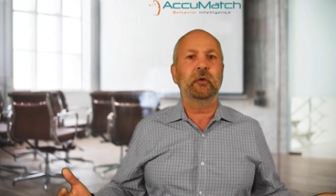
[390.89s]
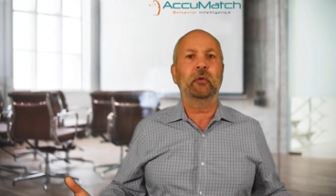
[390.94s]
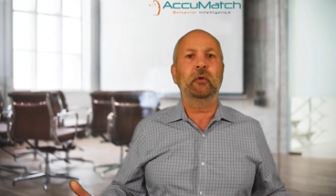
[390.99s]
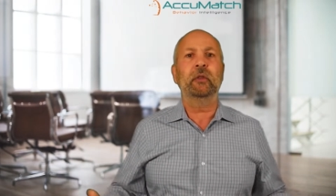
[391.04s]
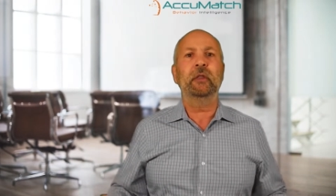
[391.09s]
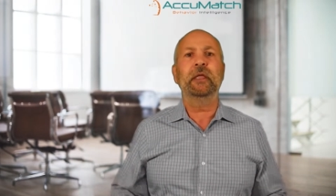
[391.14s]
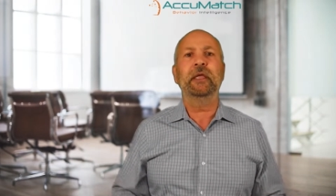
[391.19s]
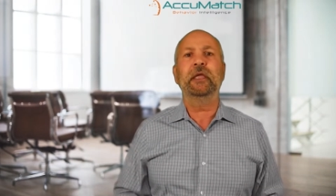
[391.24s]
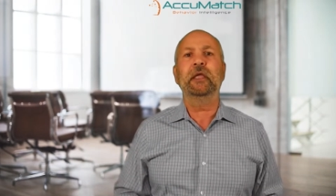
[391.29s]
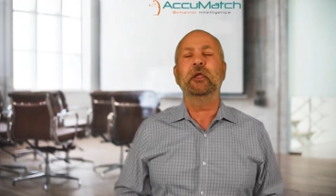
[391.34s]

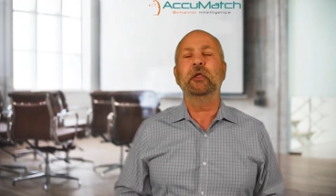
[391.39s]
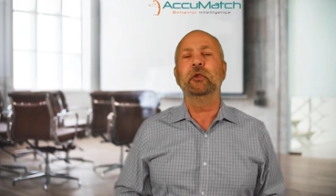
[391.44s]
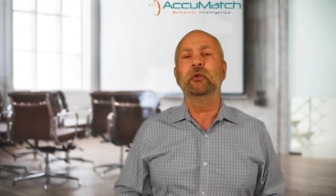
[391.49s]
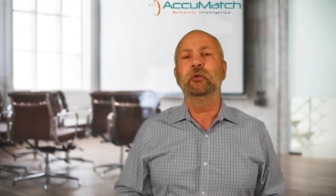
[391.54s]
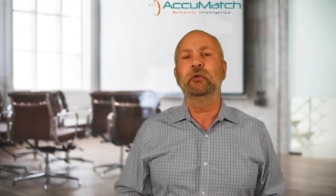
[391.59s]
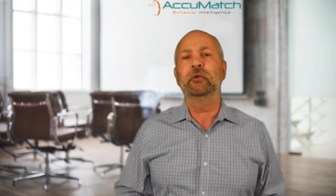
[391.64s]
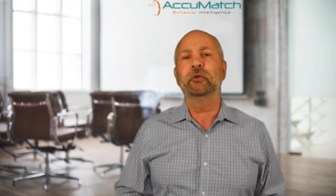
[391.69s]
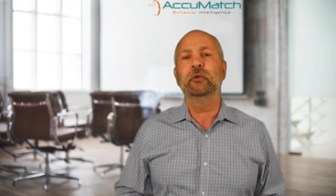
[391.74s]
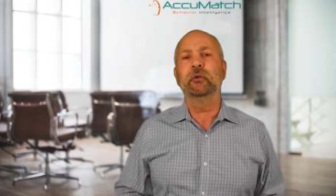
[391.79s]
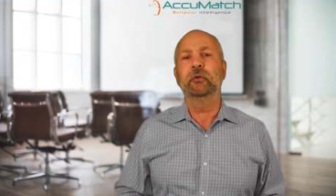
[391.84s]
All they can
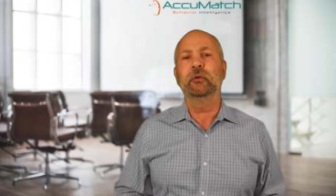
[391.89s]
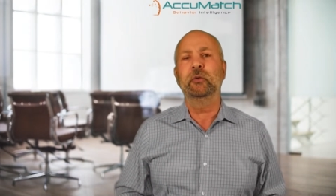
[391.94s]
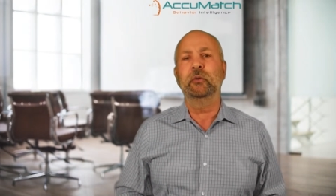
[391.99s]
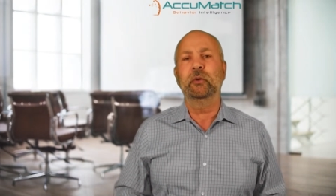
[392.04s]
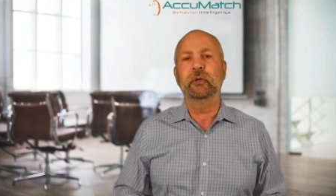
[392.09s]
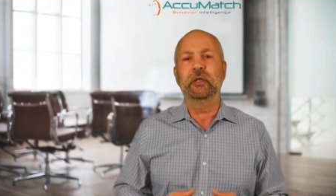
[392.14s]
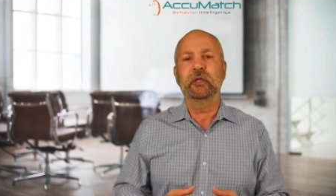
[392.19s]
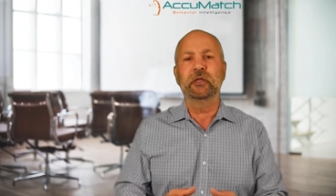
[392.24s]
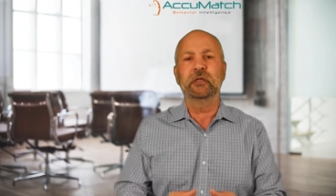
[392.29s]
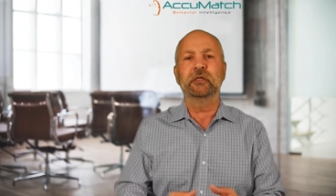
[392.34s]

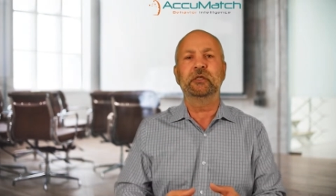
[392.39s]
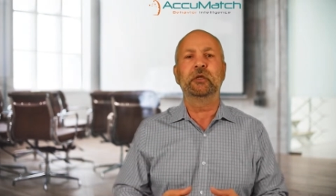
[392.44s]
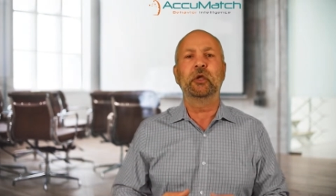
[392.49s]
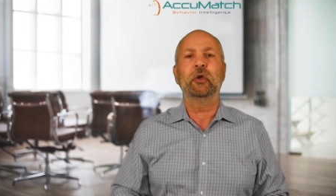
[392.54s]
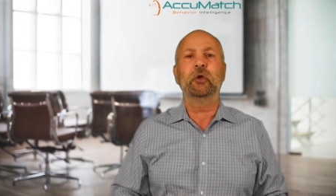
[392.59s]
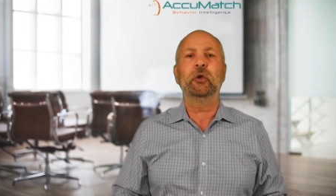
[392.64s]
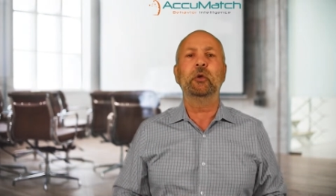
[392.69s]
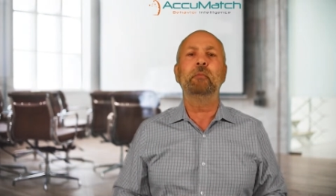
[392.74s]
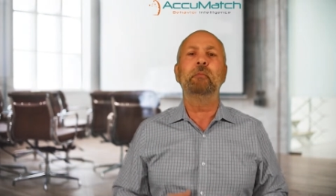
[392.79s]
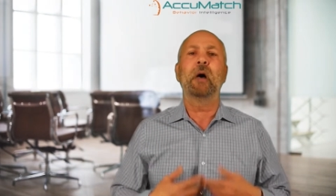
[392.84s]
do is
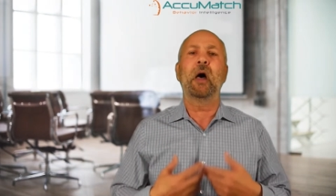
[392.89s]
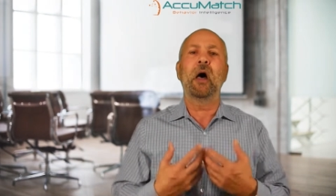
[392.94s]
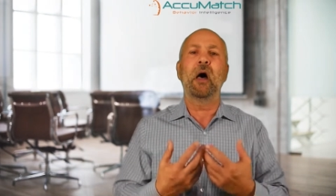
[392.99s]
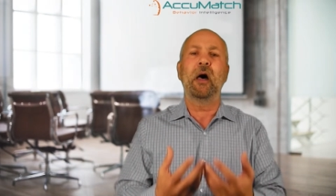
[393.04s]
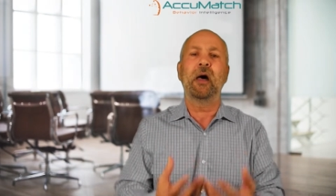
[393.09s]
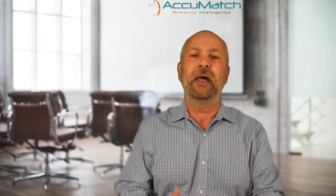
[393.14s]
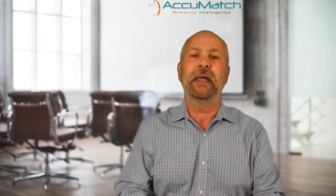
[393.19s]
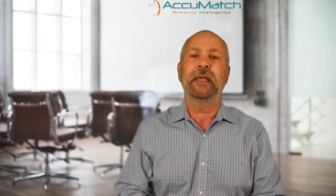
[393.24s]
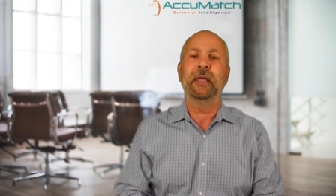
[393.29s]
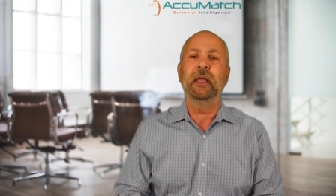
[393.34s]
go
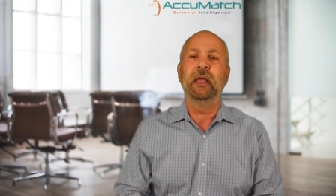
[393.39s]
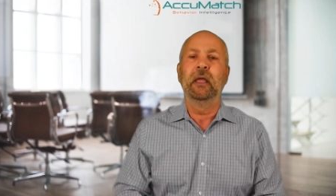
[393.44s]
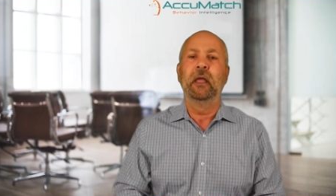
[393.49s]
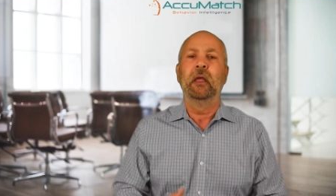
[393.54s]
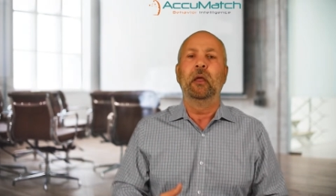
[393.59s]
by